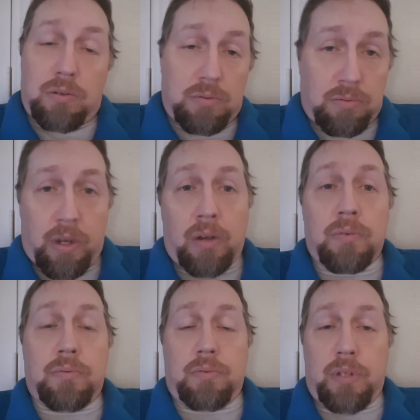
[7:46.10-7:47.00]

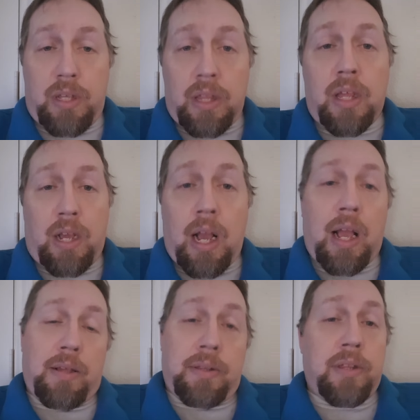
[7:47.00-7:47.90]
Well,
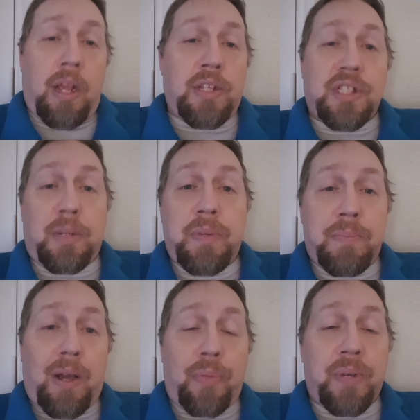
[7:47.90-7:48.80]
I, it's going to be
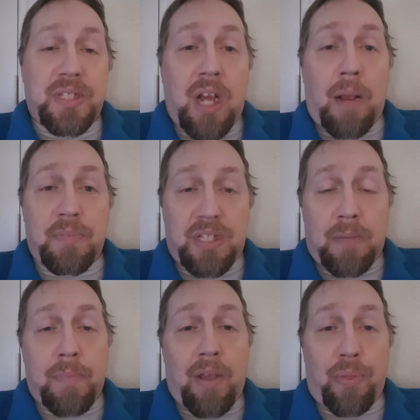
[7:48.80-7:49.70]
about three times the
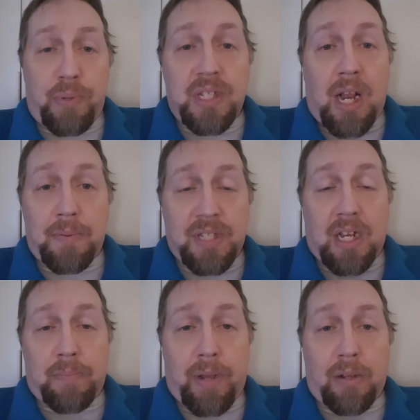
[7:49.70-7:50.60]
amount, three times
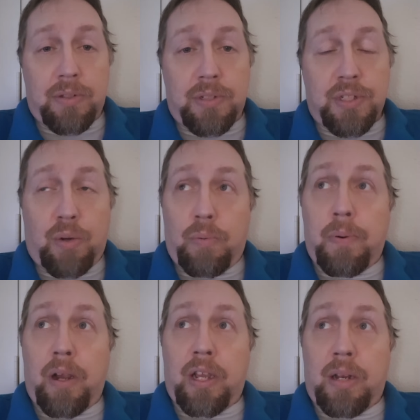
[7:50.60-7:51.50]
that amount. So we're
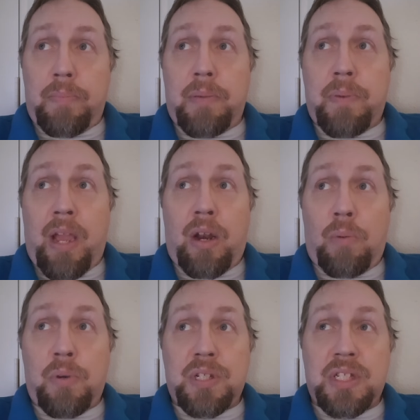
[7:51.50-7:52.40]
probably going to be paying
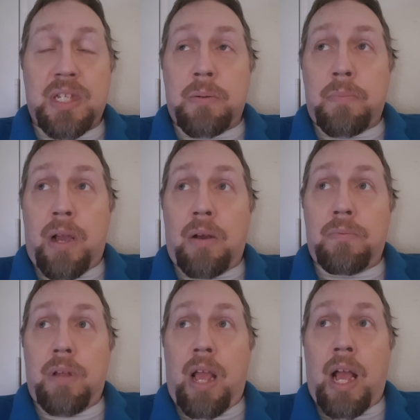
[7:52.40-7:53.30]
almost the same amount
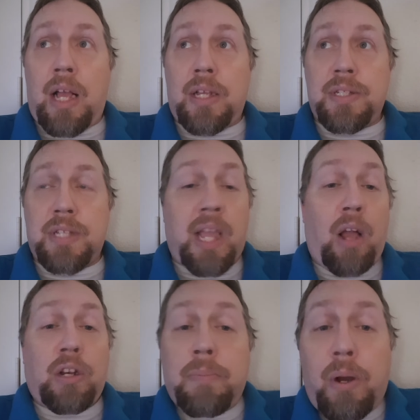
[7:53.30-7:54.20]
as a
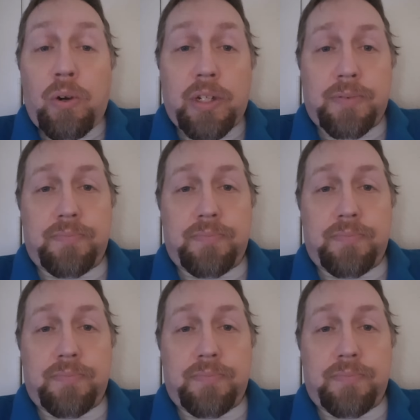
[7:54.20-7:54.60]
gallon of milk.